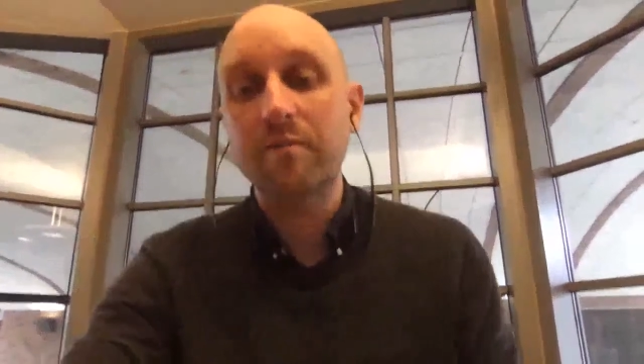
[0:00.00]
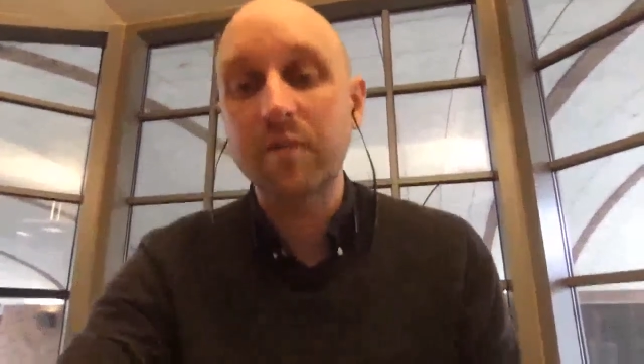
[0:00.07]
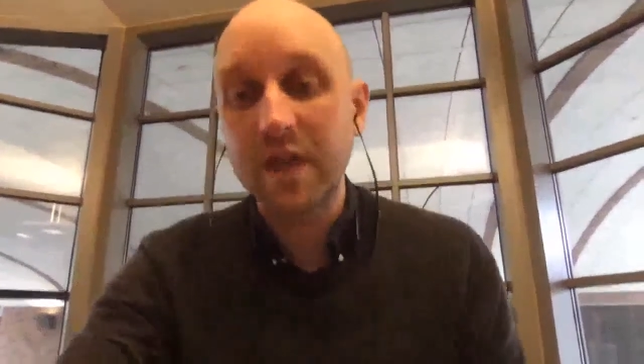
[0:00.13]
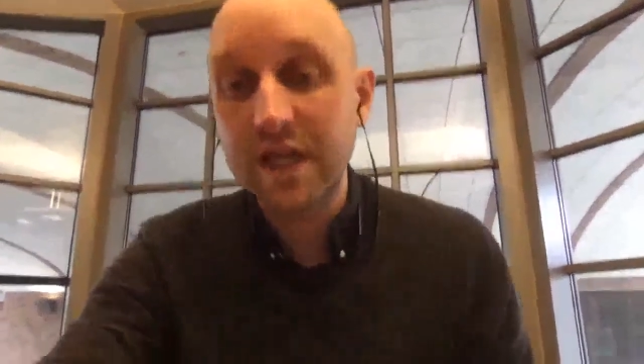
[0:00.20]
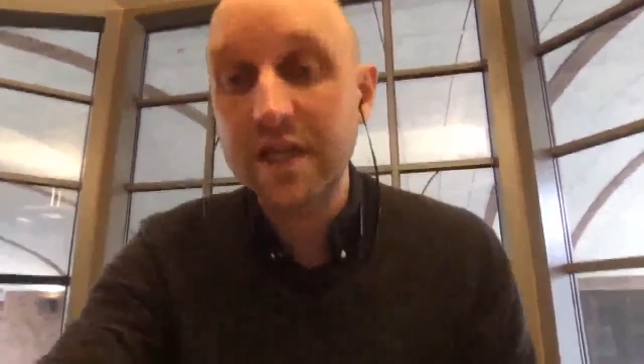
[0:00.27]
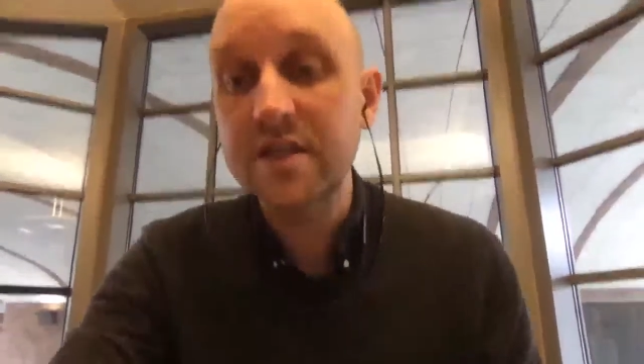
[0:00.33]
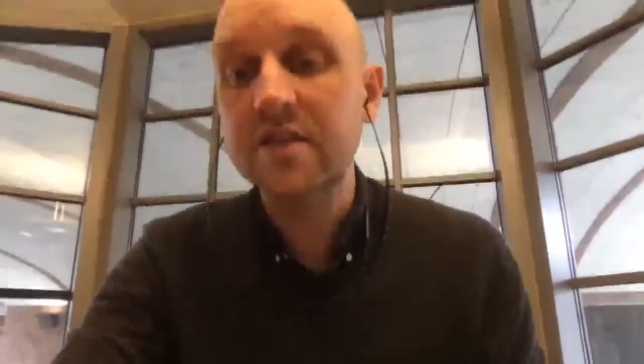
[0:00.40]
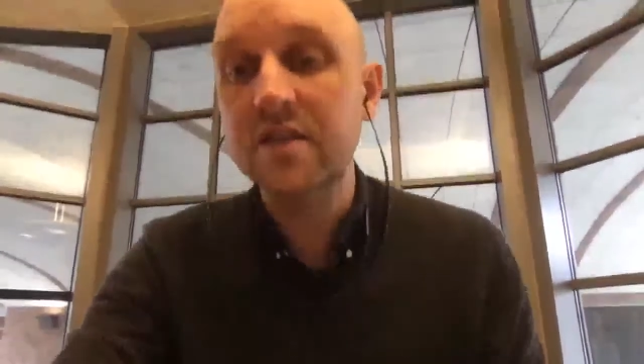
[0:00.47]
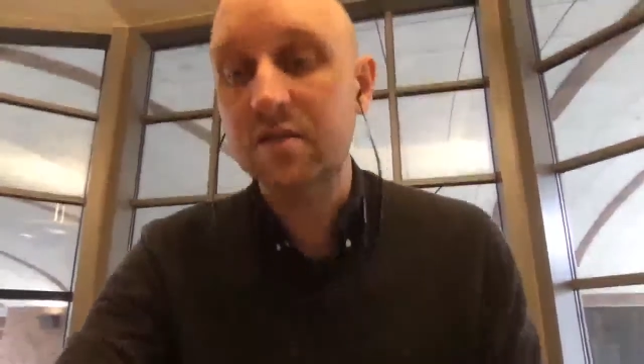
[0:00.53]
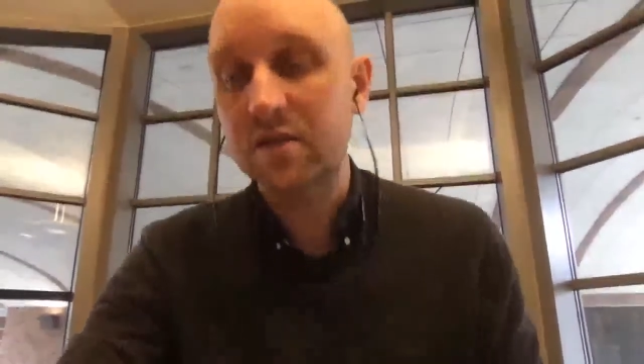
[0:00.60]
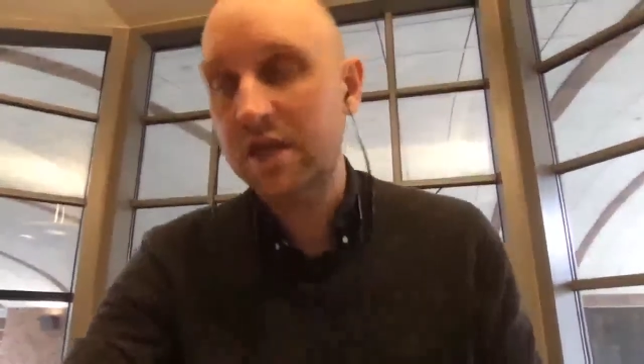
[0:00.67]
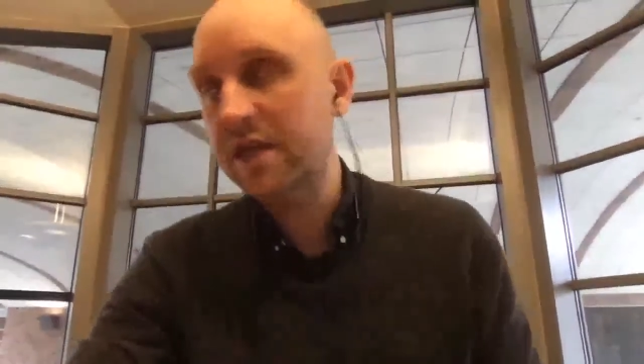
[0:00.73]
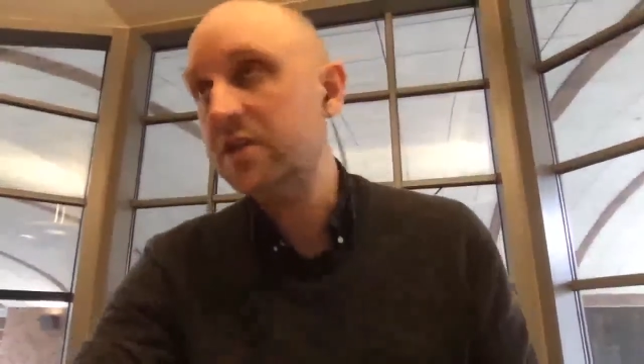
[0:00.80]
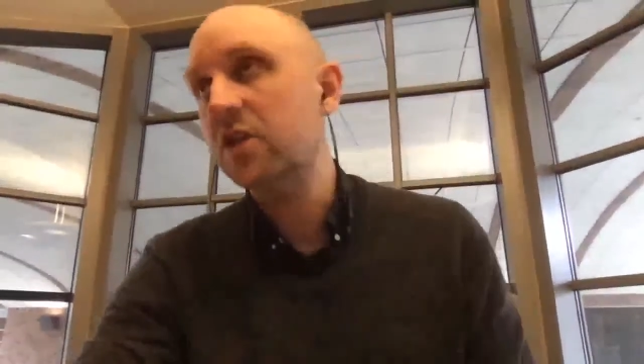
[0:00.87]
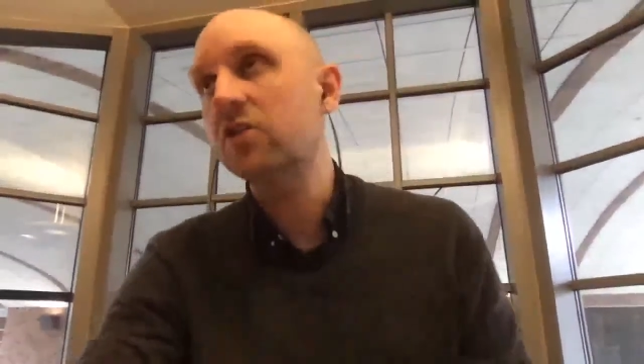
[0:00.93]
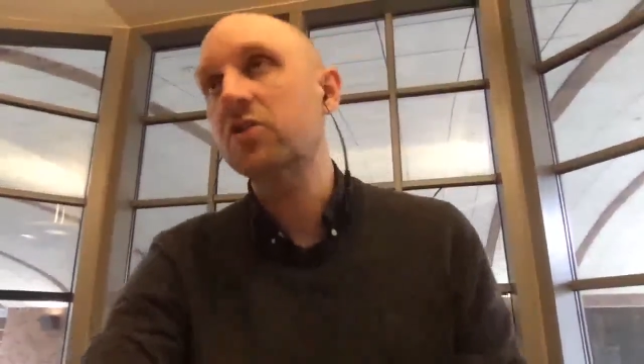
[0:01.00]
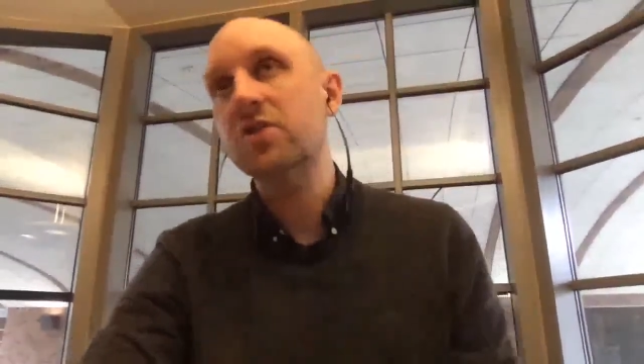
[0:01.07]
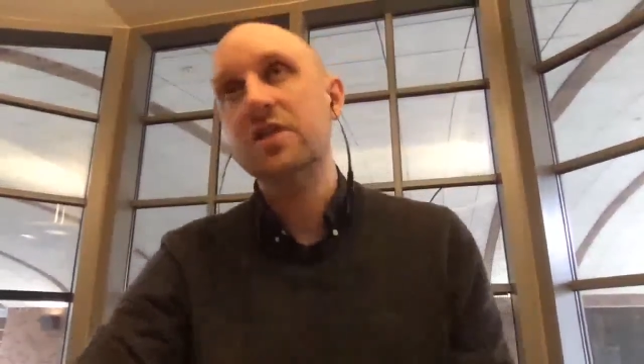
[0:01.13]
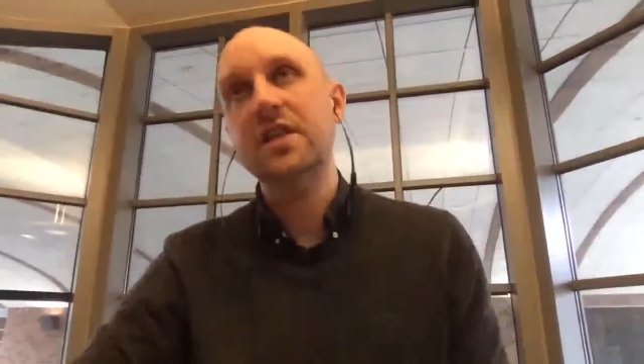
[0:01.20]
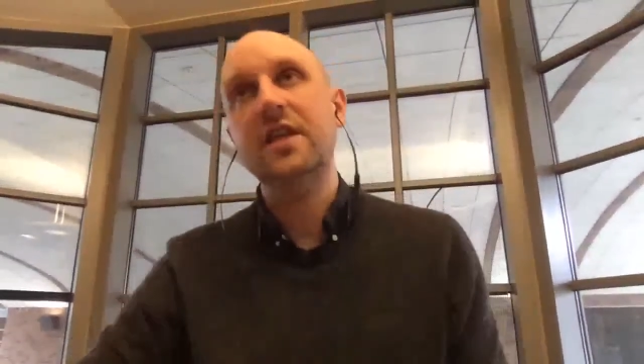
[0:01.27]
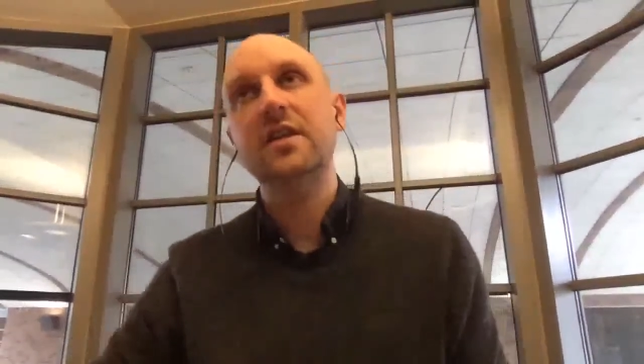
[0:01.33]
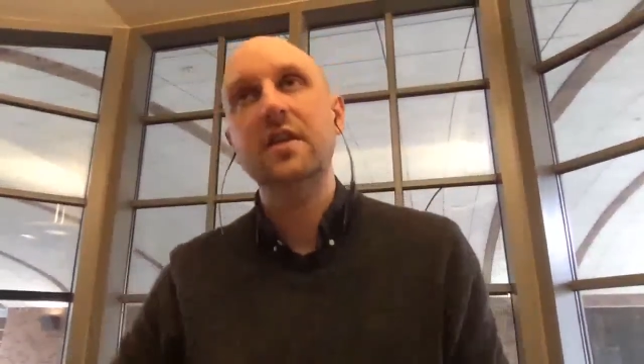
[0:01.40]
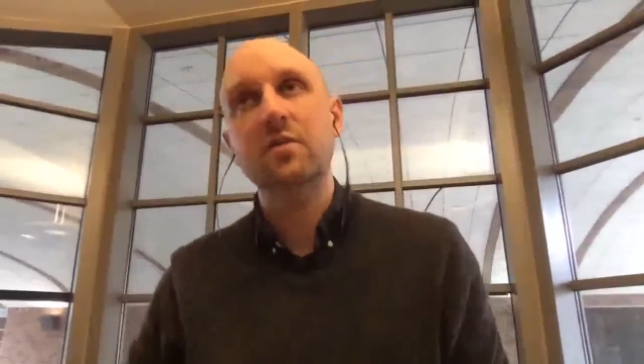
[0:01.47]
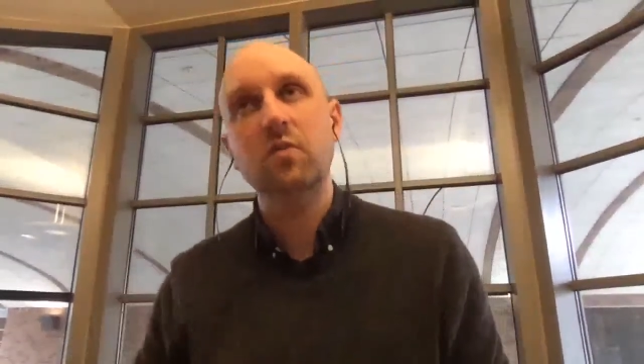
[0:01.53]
is understanding